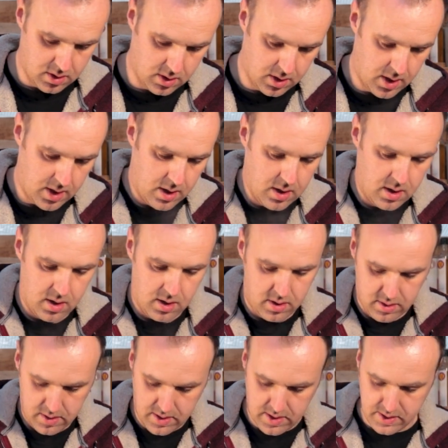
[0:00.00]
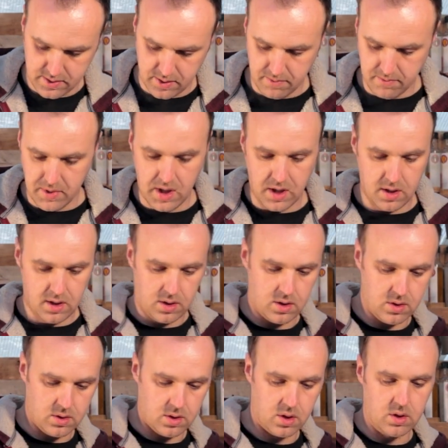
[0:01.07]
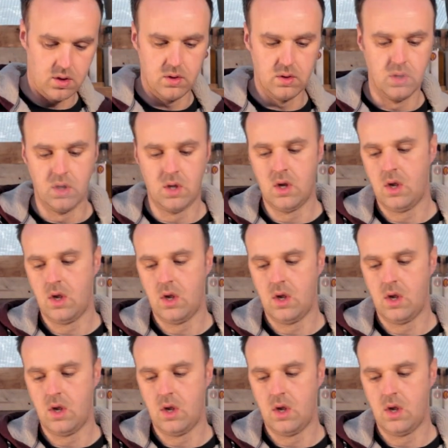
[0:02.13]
Okay, that is our meat good to go.